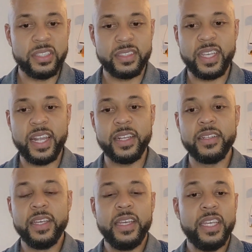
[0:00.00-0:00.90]
just kind of
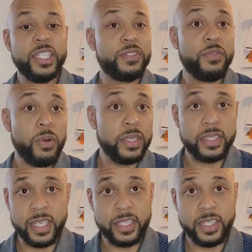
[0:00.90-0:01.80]
his voice
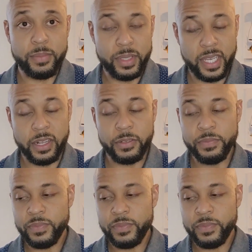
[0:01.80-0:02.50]
and the piano.